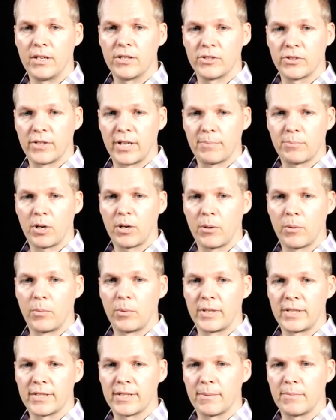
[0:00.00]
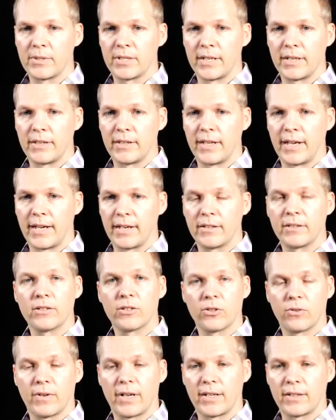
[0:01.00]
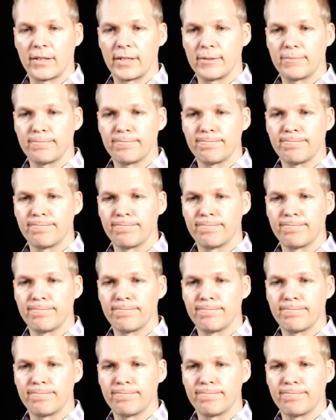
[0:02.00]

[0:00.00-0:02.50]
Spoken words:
So that probably subsetted that correctly.